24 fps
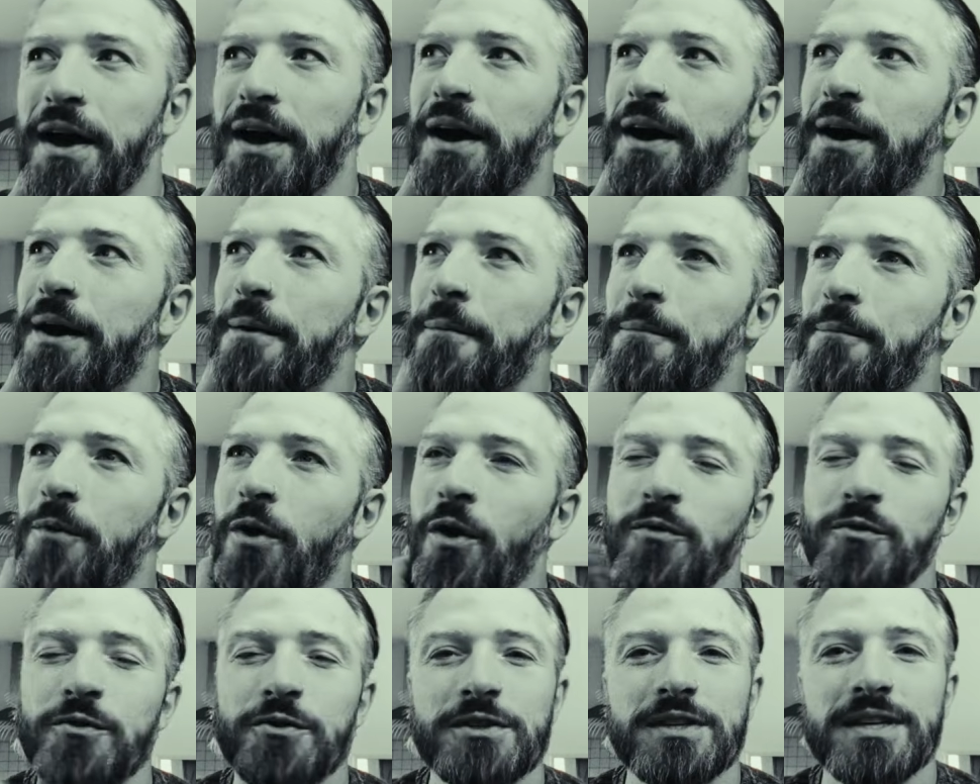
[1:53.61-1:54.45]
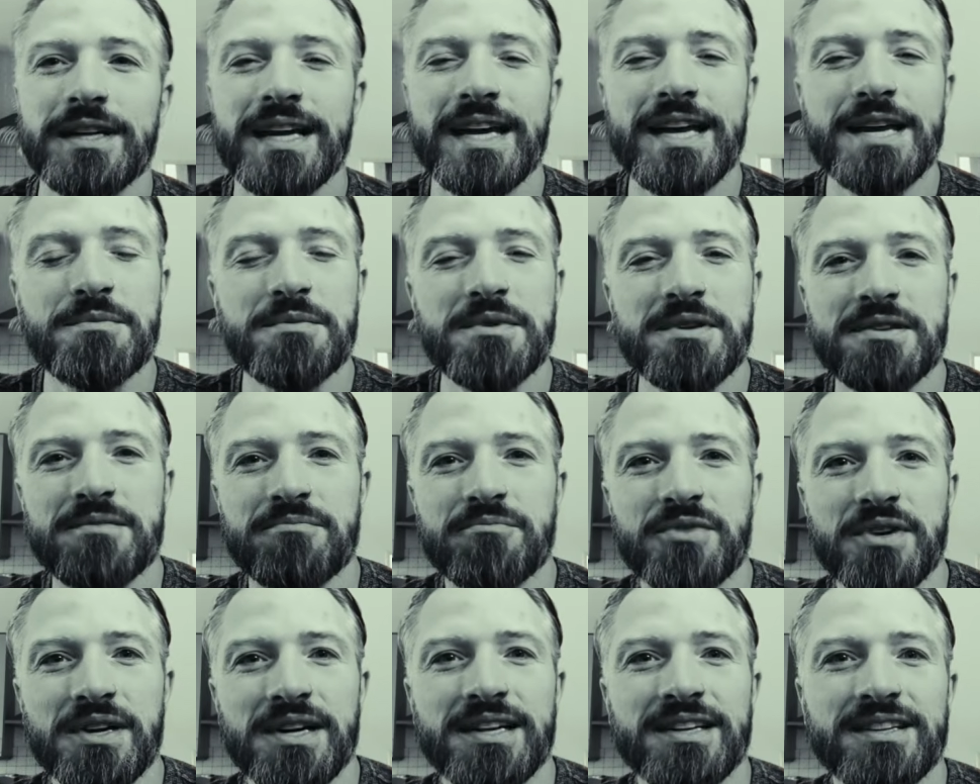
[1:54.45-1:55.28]
Obviously,
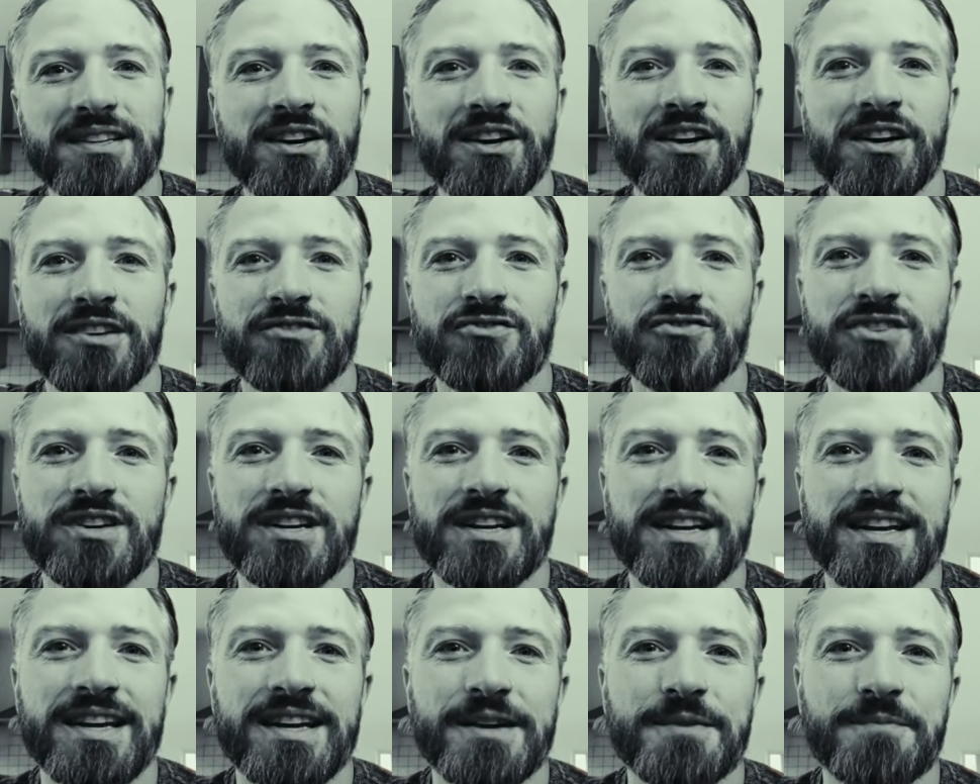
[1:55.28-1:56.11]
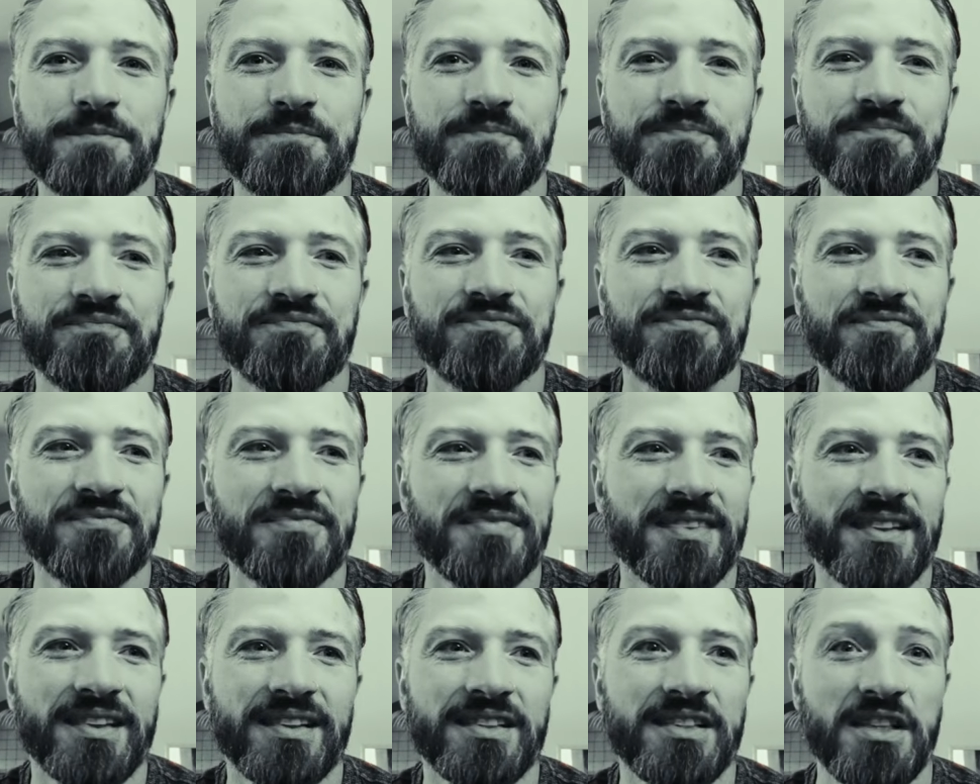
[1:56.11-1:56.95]
amen breaks are really
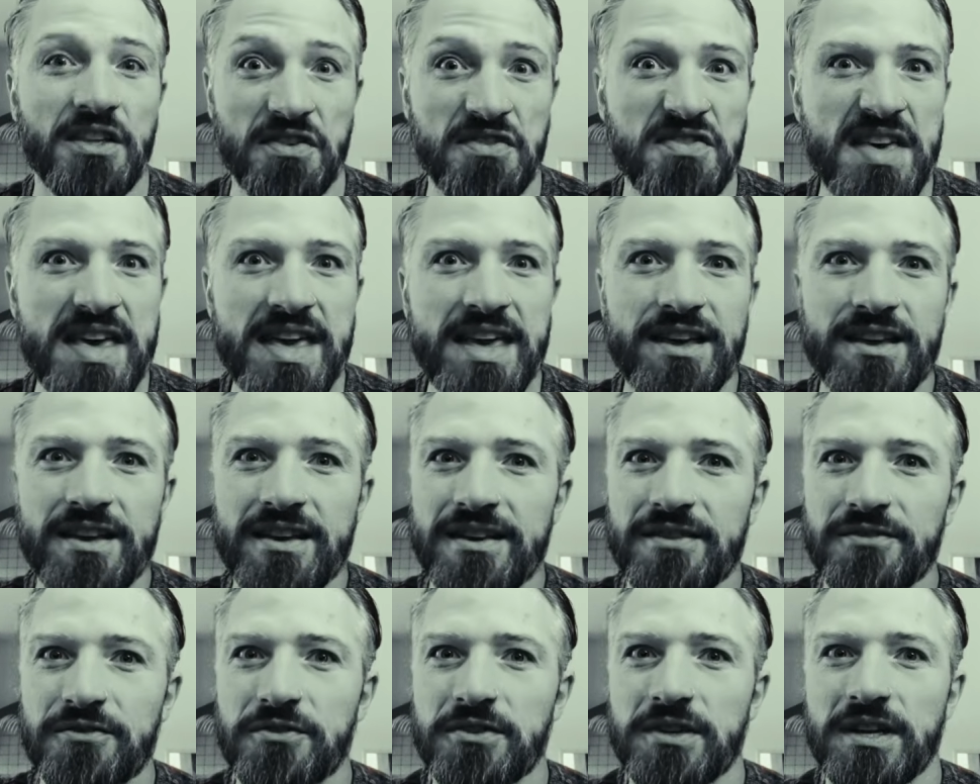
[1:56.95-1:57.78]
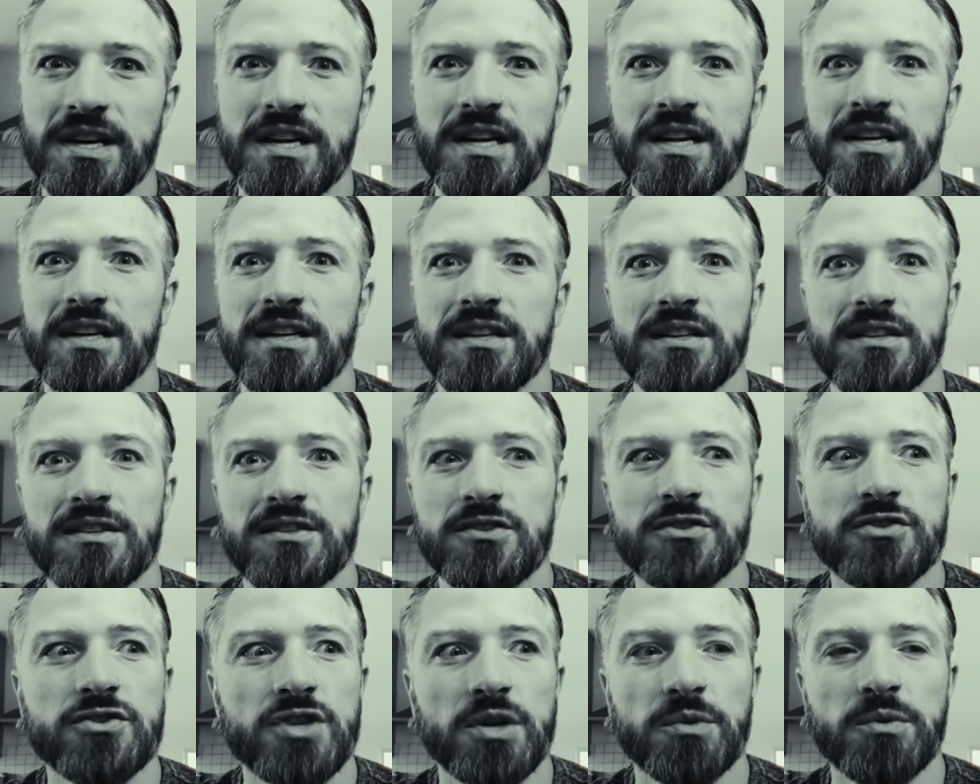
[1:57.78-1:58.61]
the thing
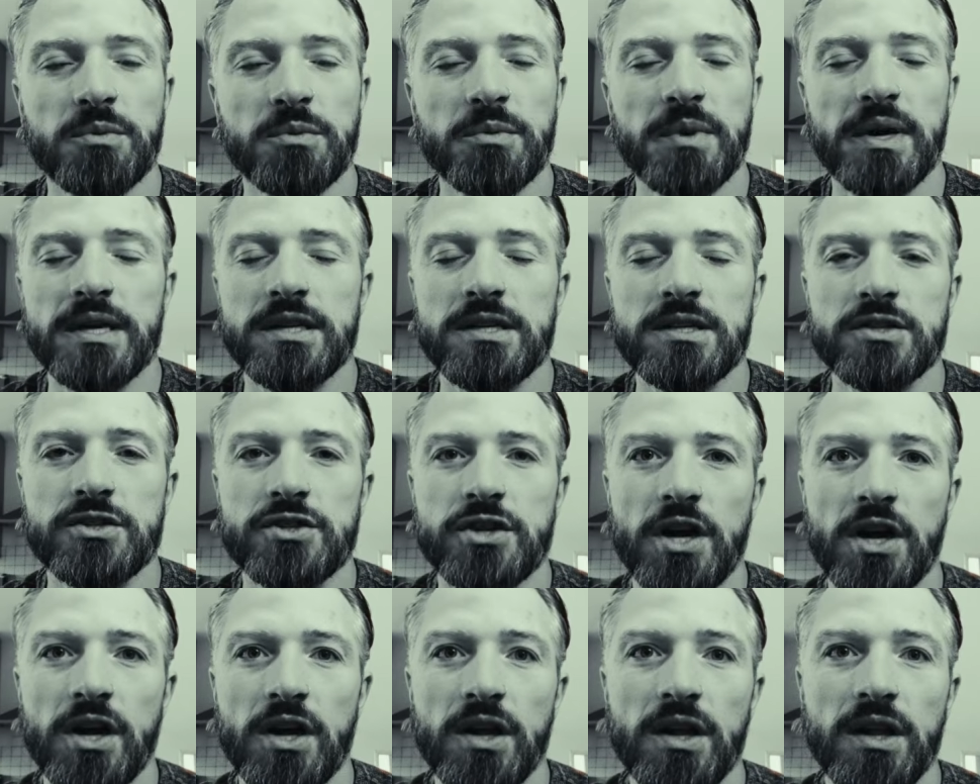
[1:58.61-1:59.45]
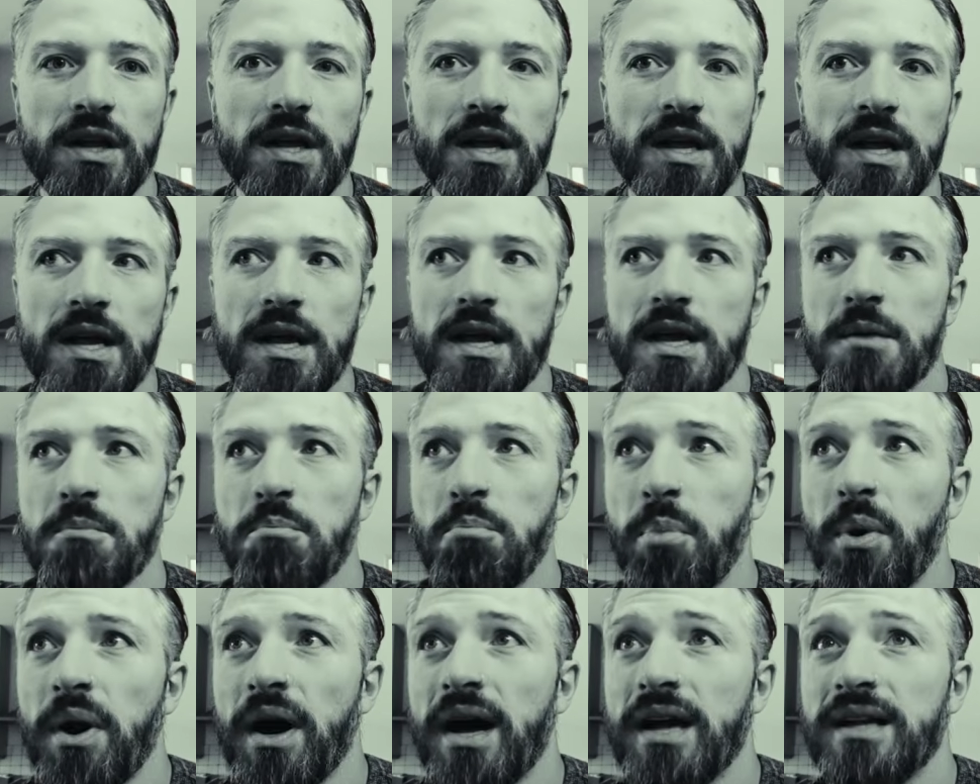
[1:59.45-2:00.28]
in drum and bass and jungle,
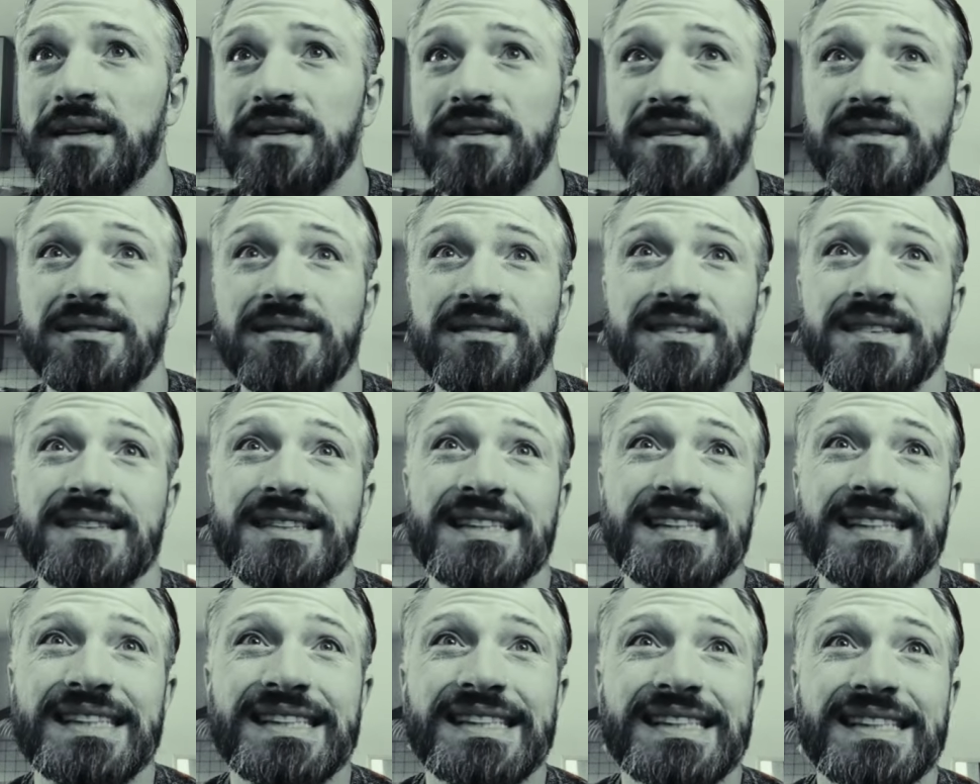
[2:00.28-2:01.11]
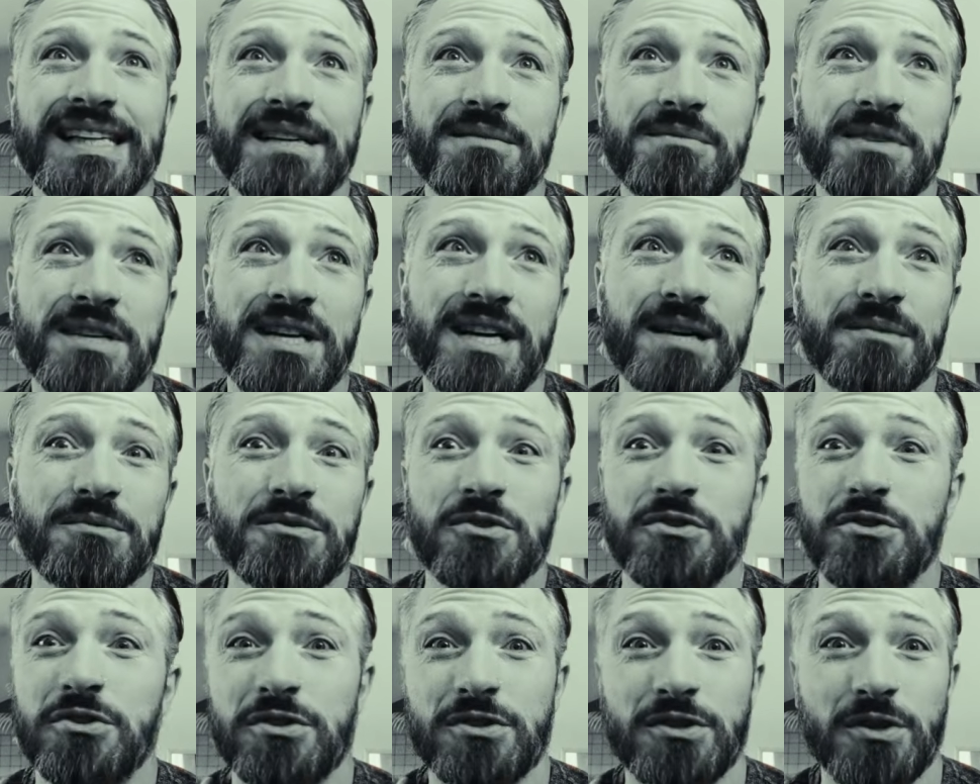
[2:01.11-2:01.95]
but sometimes
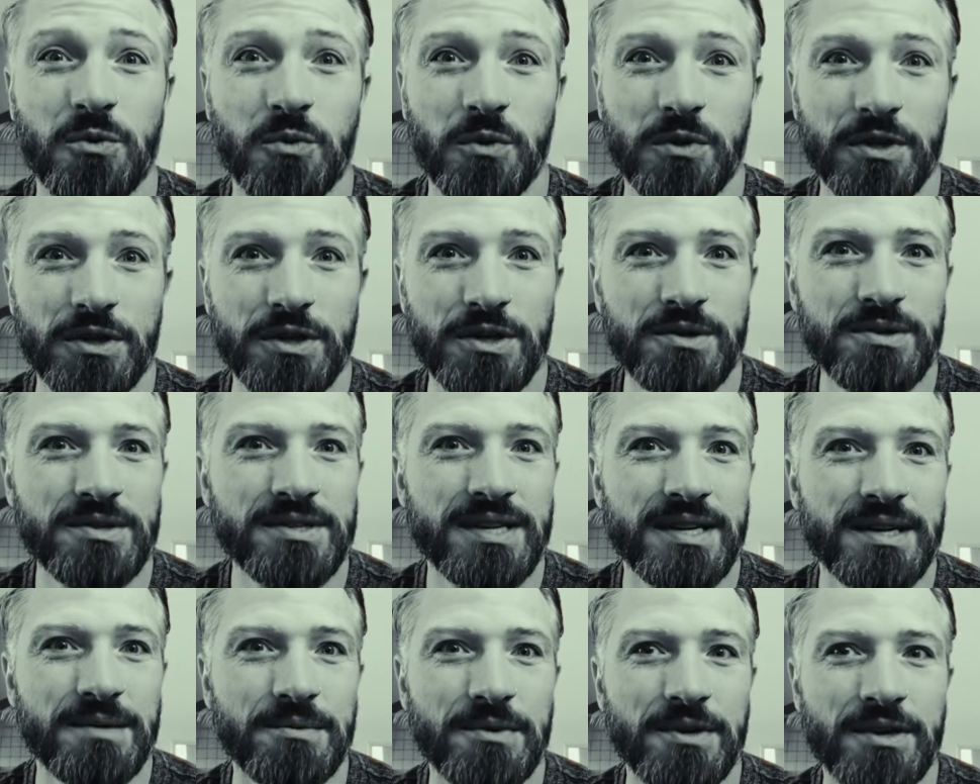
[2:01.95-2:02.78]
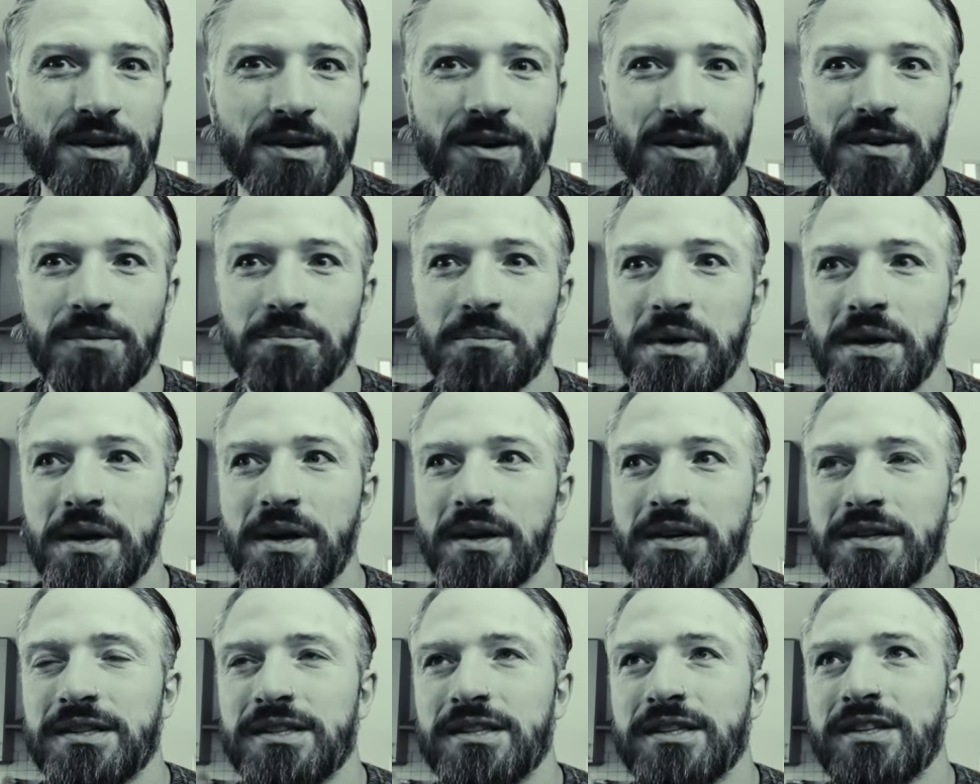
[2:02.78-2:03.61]
you just don't want to use them,
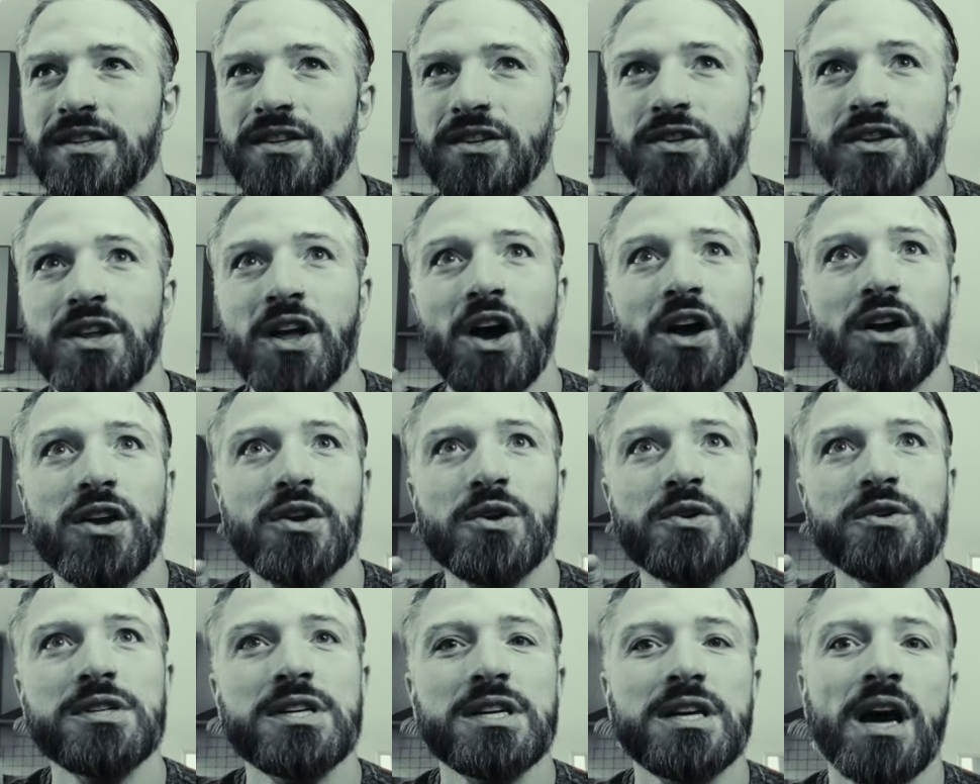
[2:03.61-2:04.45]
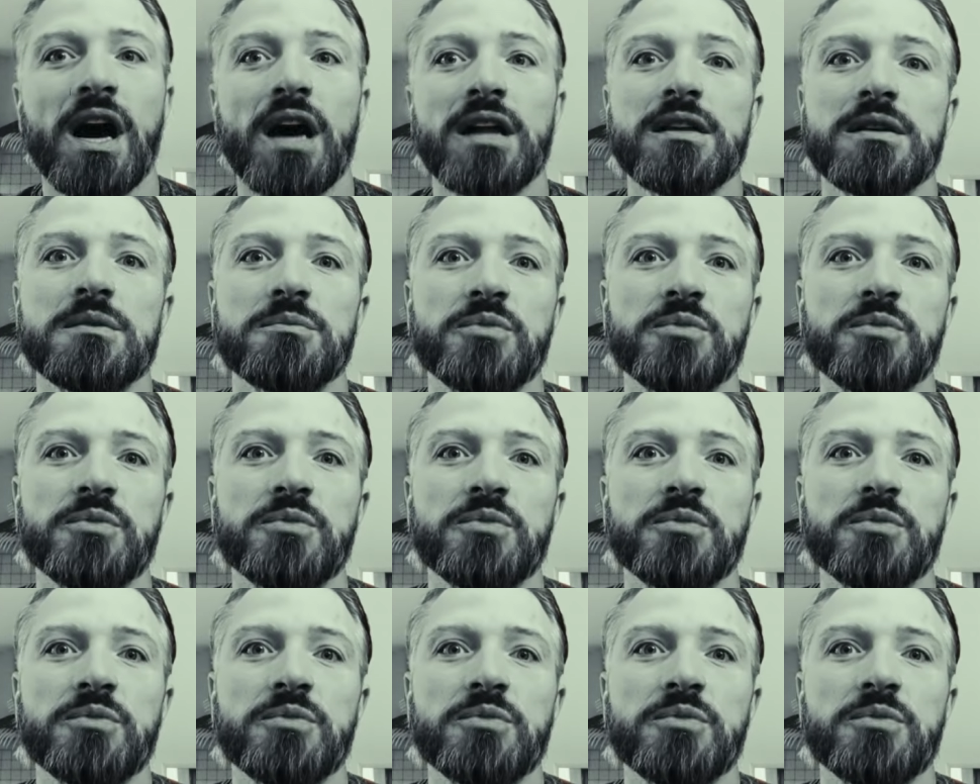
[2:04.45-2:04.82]
because not using other